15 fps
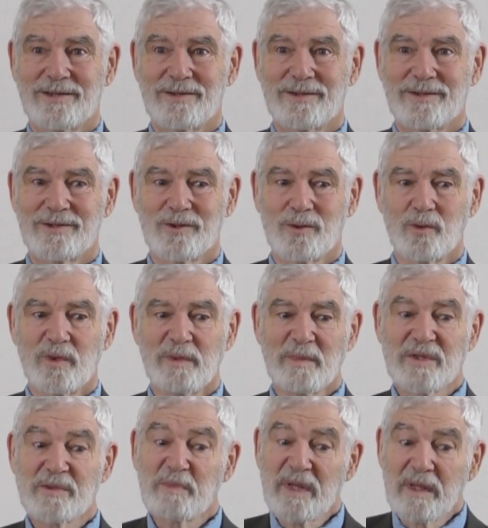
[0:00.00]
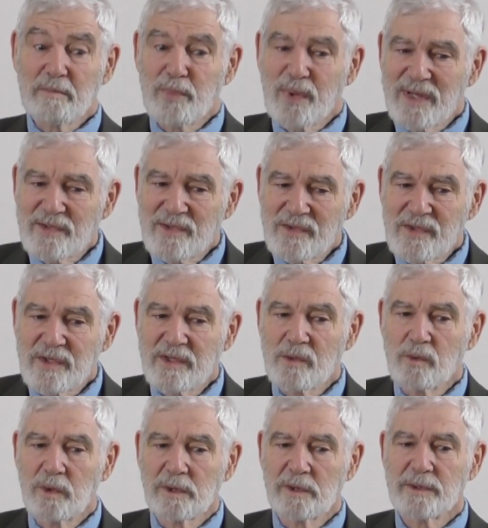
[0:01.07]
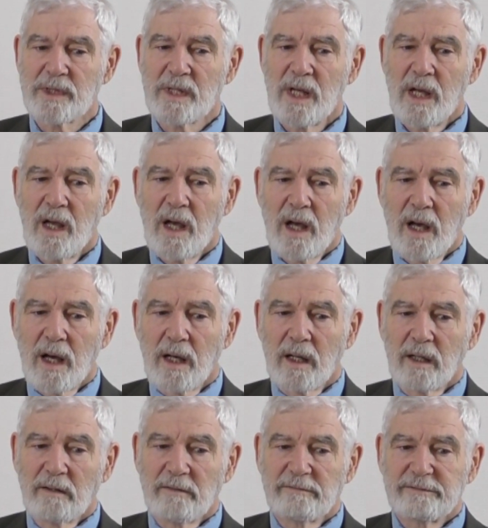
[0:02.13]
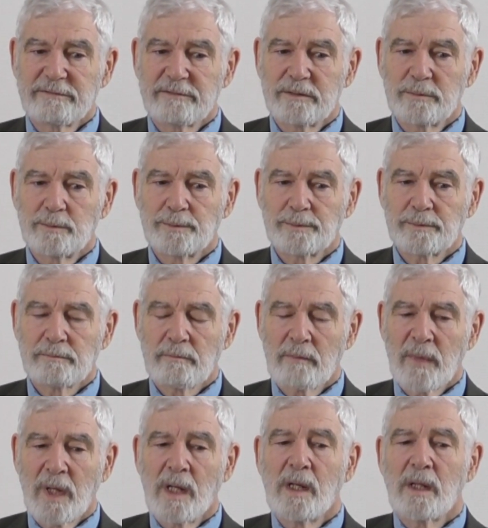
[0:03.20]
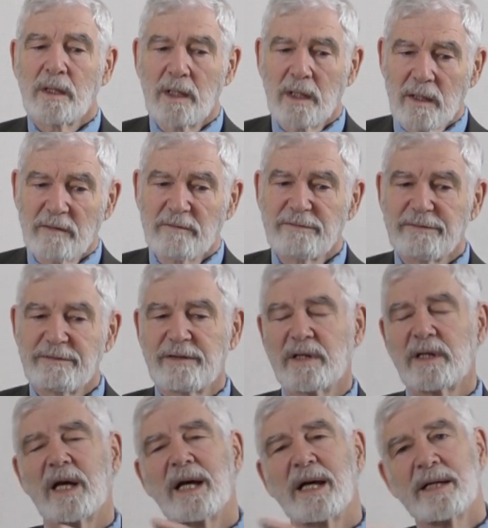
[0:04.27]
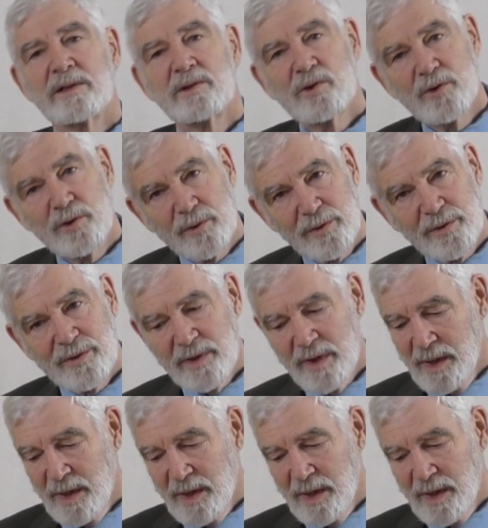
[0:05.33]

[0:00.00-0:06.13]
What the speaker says: So we must be a presence in the world of love and truth,